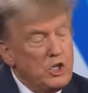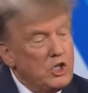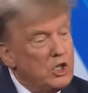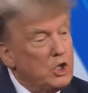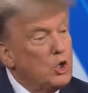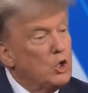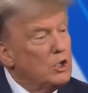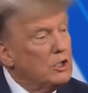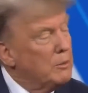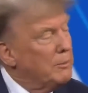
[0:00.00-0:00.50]

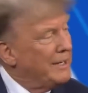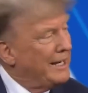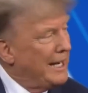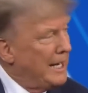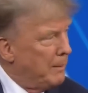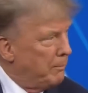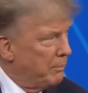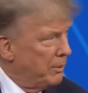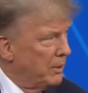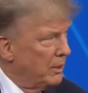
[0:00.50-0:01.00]
She called him
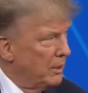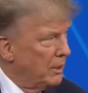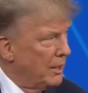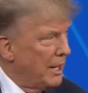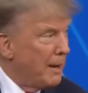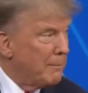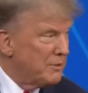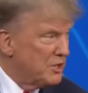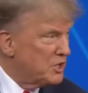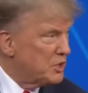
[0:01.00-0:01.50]
an ape.
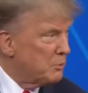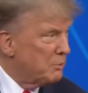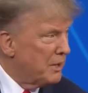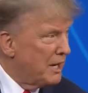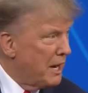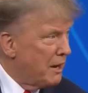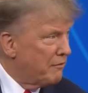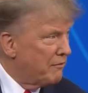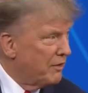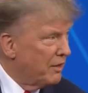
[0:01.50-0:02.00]
Happens
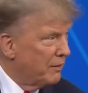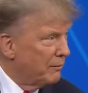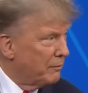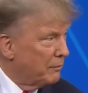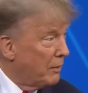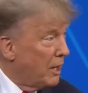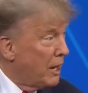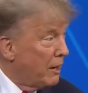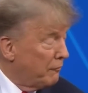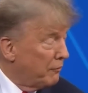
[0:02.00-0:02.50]
to be
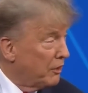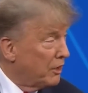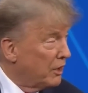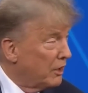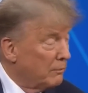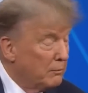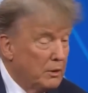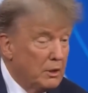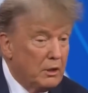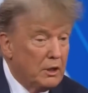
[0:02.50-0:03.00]

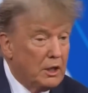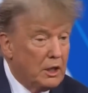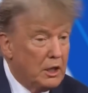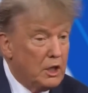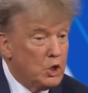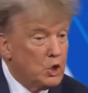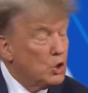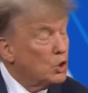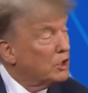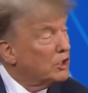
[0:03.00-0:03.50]
African
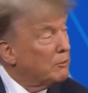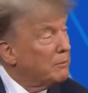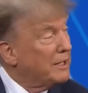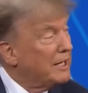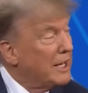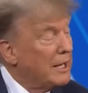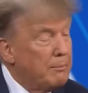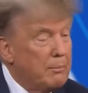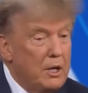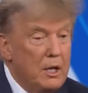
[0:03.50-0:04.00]
American. Called
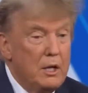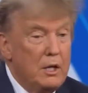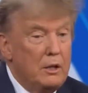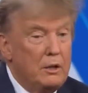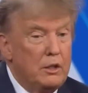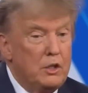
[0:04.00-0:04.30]
him an ape.